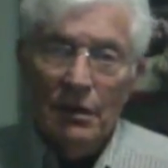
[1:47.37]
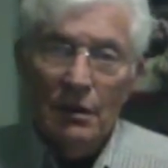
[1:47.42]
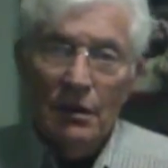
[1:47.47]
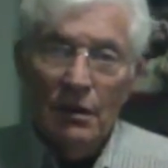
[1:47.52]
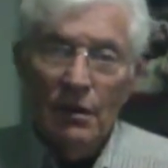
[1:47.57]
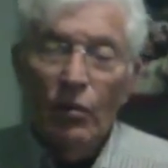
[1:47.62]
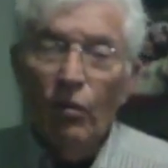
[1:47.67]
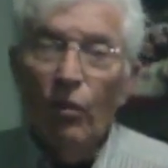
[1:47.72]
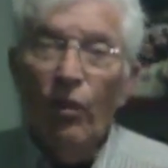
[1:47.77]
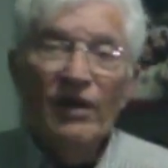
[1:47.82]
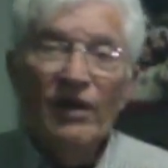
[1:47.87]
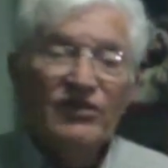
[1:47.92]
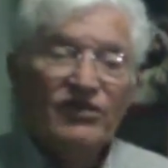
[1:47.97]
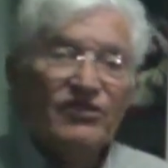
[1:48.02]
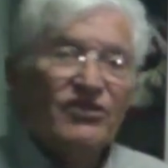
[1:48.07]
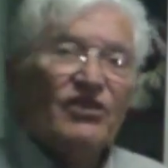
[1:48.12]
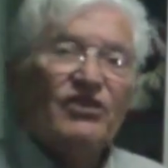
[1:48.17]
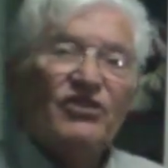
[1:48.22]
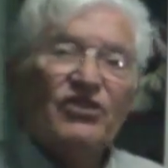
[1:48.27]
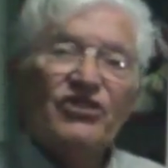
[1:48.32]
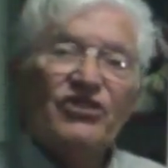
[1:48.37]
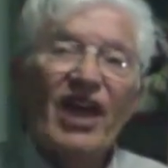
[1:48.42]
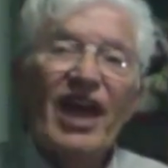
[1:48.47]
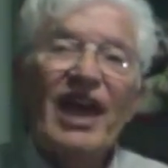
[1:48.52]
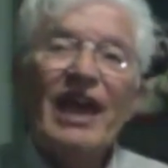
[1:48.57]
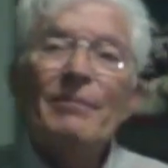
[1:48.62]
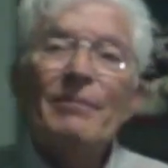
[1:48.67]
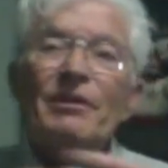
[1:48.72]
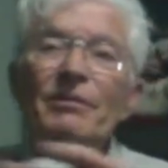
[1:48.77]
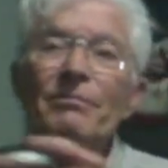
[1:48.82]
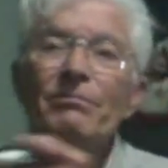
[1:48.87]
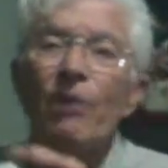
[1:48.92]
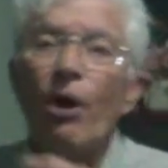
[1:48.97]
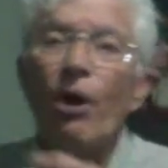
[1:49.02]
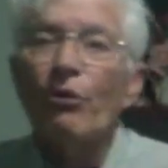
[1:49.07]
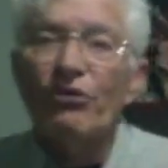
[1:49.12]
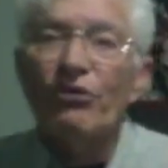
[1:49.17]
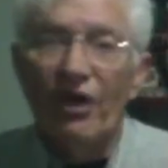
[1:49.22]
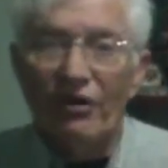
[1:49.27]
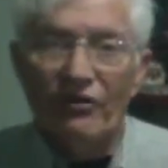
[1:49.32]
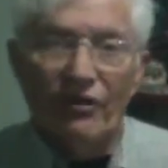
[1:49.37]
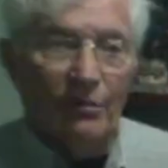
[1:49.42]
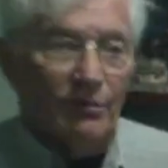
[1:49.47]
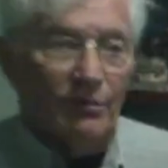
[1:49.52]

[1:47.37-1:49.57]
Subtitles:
What's the same in both of them?